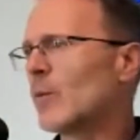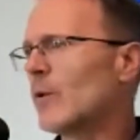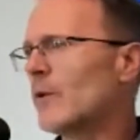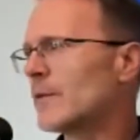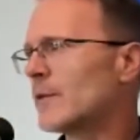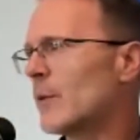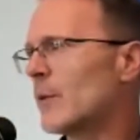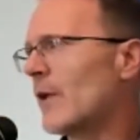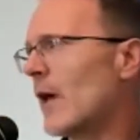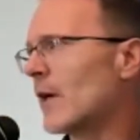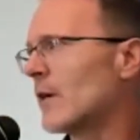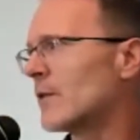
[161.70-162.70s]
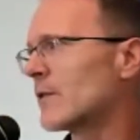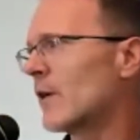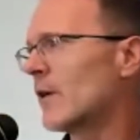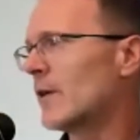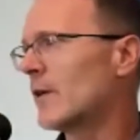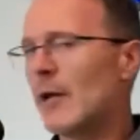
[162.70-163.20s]
the wolves to attack us
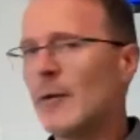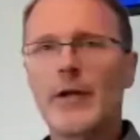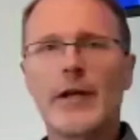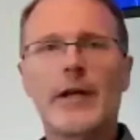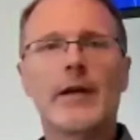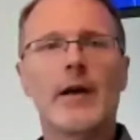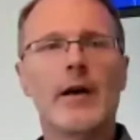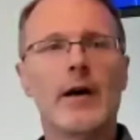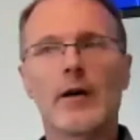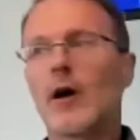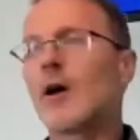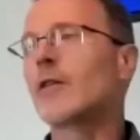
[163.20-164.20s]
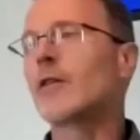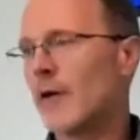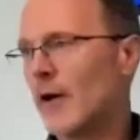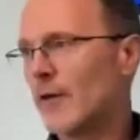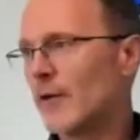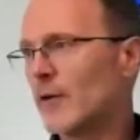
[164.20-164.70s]
on, namely God the
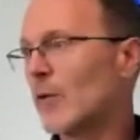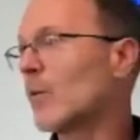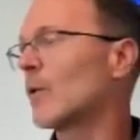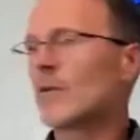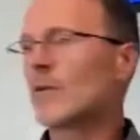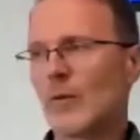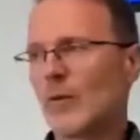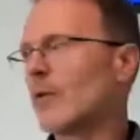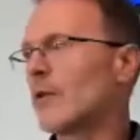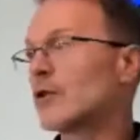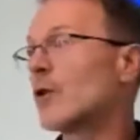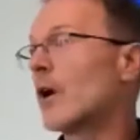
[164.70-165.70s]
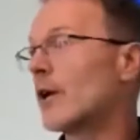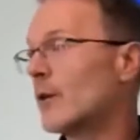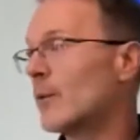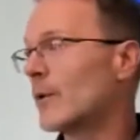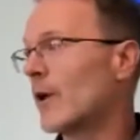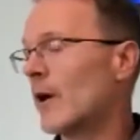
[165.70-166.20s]
Father or the
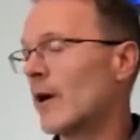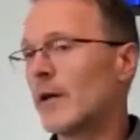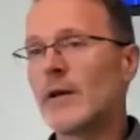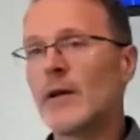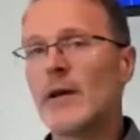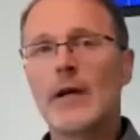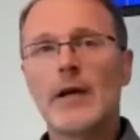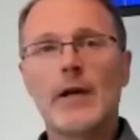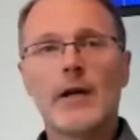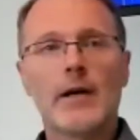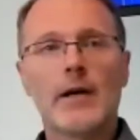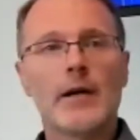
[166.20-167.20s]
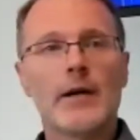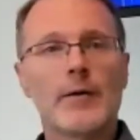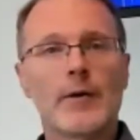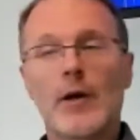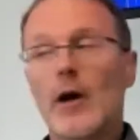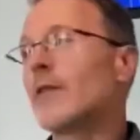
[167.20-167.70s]
triune God,
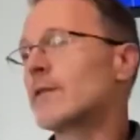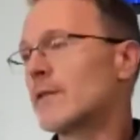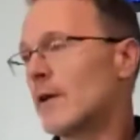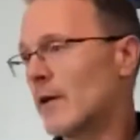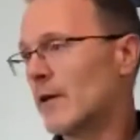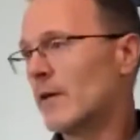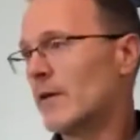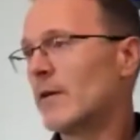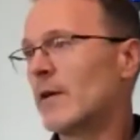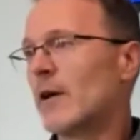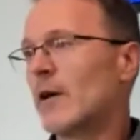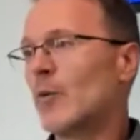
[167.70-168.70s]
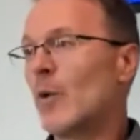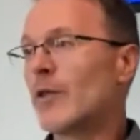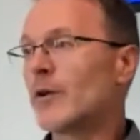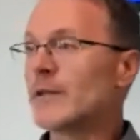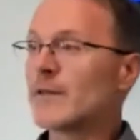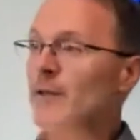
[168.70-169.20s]
God the Son,
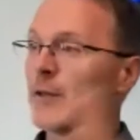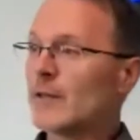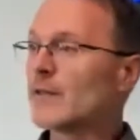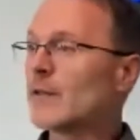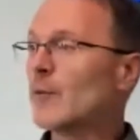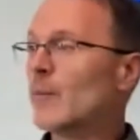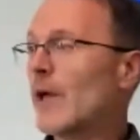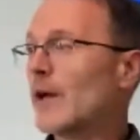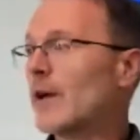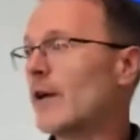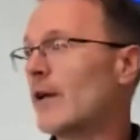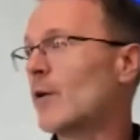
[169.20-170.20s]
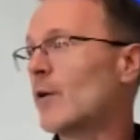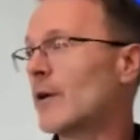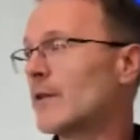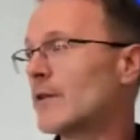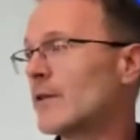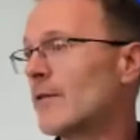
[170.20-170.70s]
whether it's his humanity or
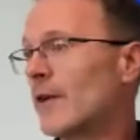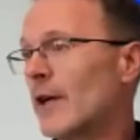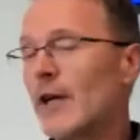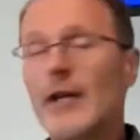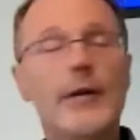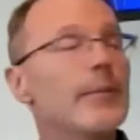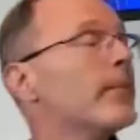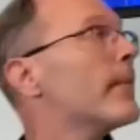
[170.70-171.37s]
his divinity,